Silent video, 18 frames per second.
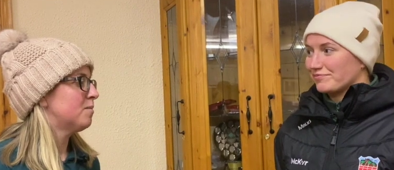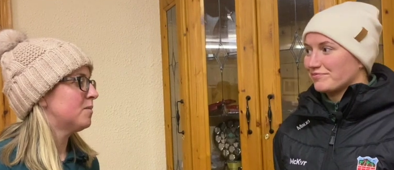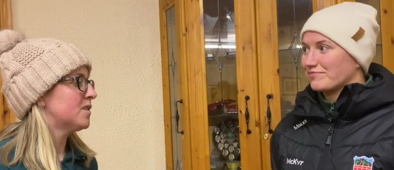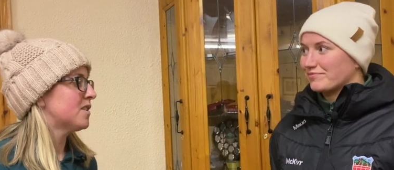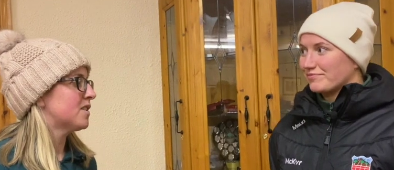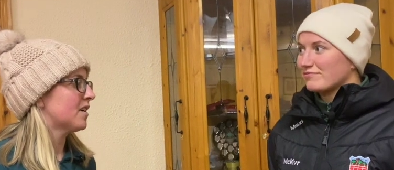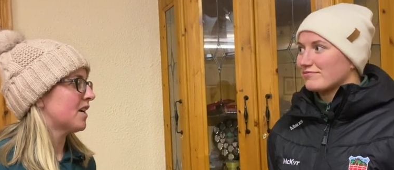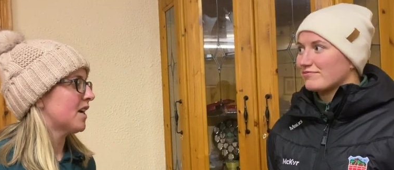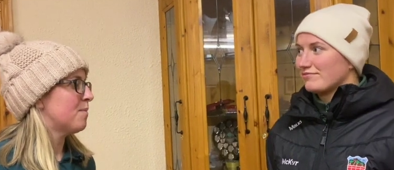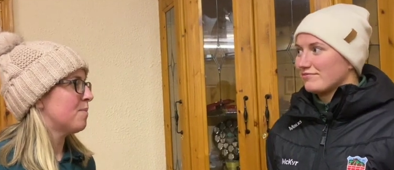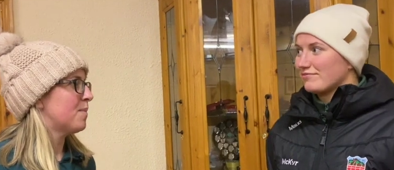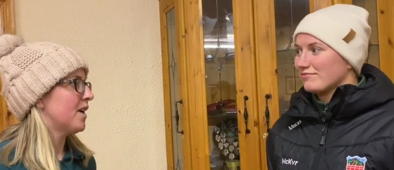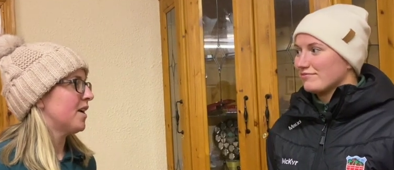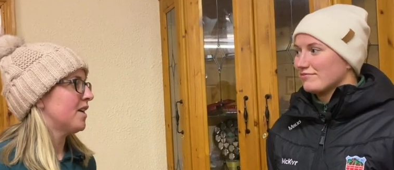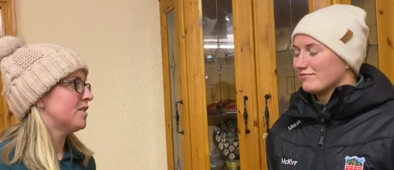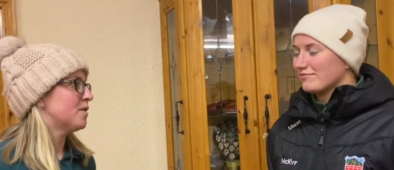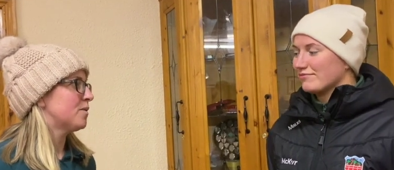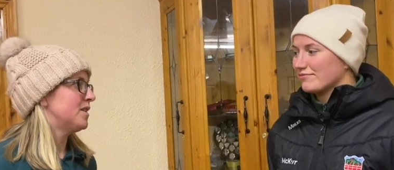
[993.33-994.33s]
Speaker 1: Munster
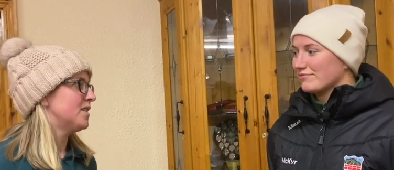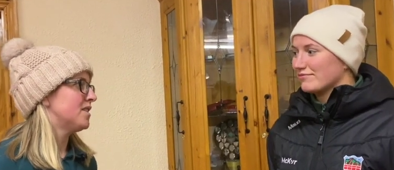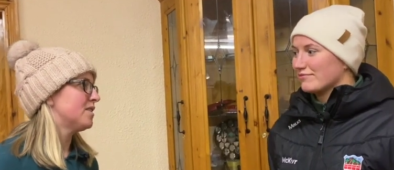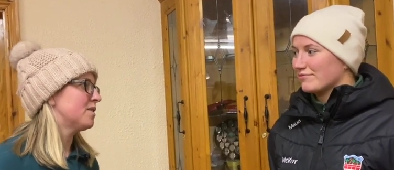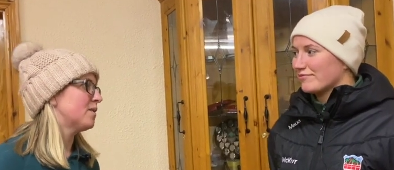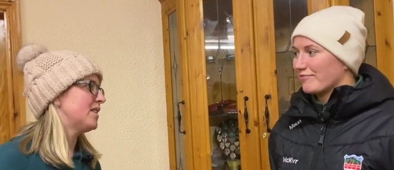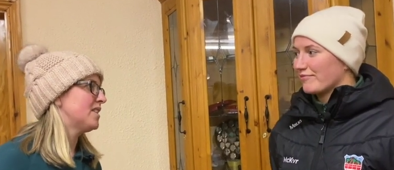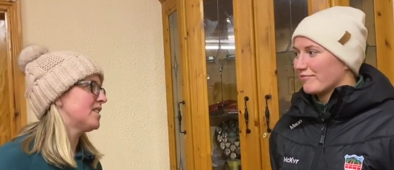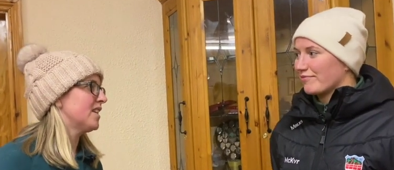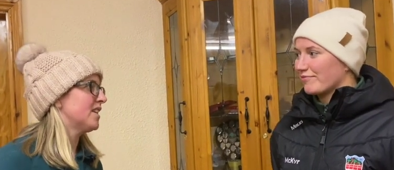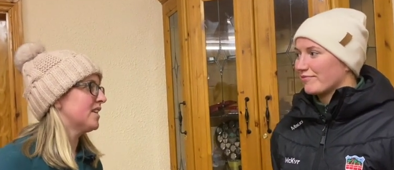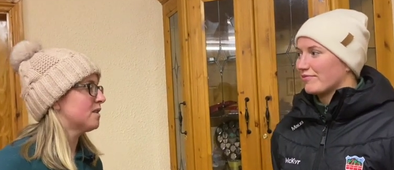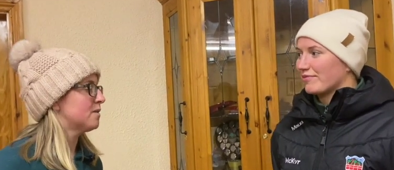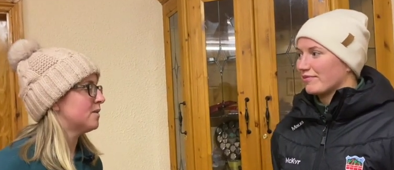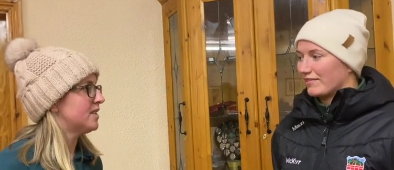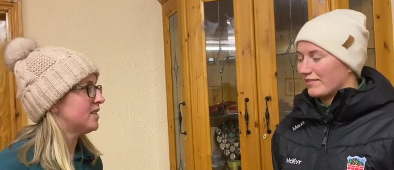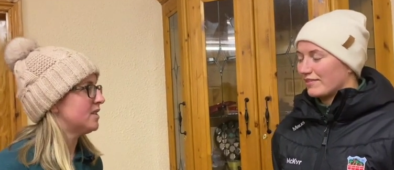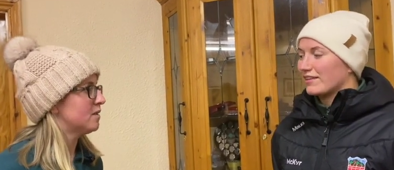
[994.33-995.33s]
campaign 2020 and
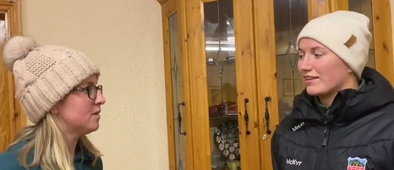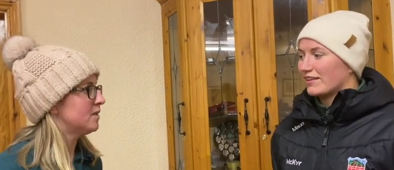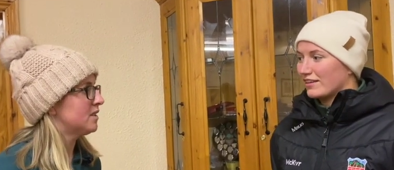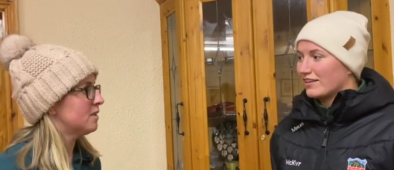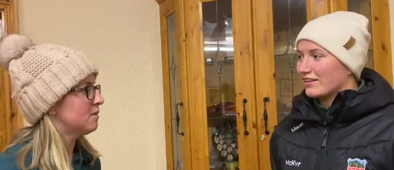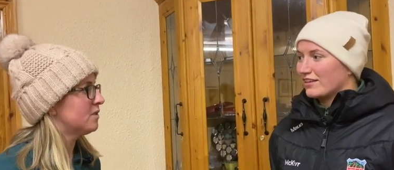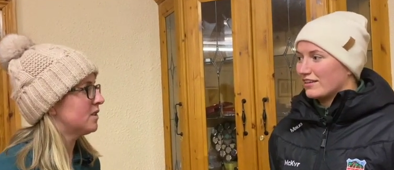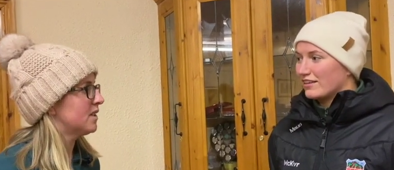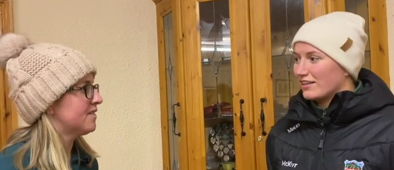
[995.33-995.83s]
2021.